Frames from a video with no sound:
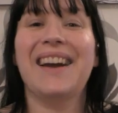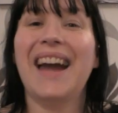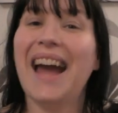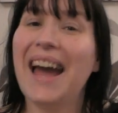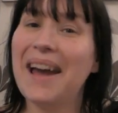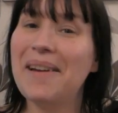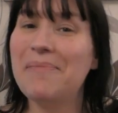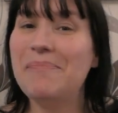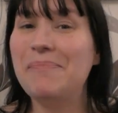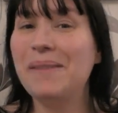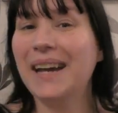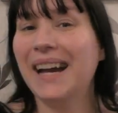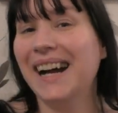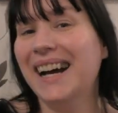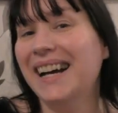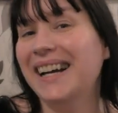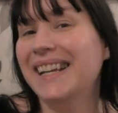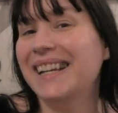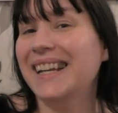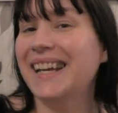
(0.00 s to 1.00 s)
happy
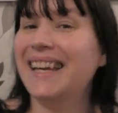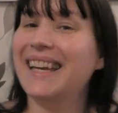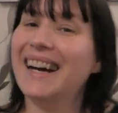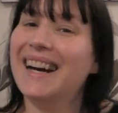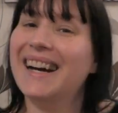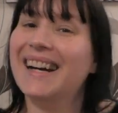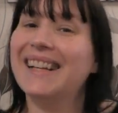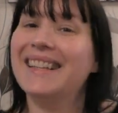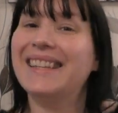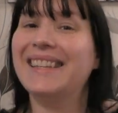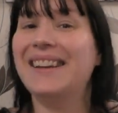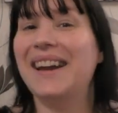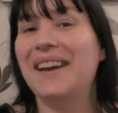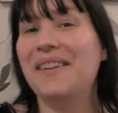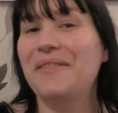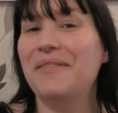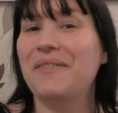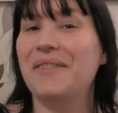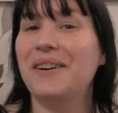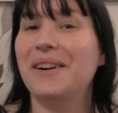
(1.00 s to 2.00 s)
Hanukkah to
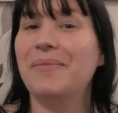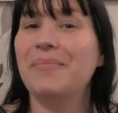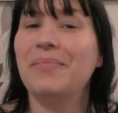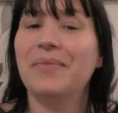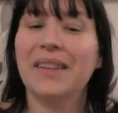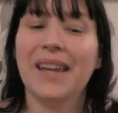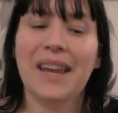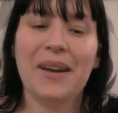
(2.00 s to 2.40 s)
everyone.